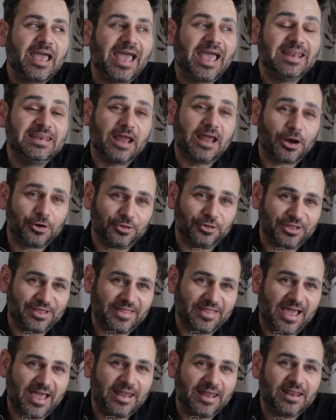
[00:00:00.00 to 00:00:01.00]
And not only
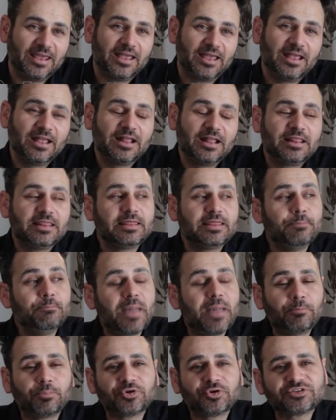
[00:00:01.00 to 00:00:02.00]
that, the
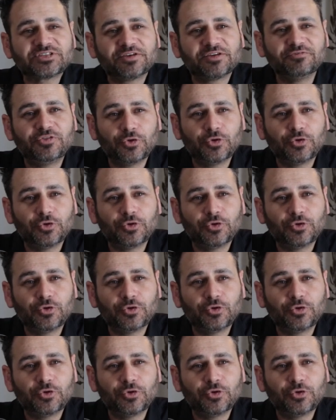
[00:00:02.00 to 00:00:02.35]
members of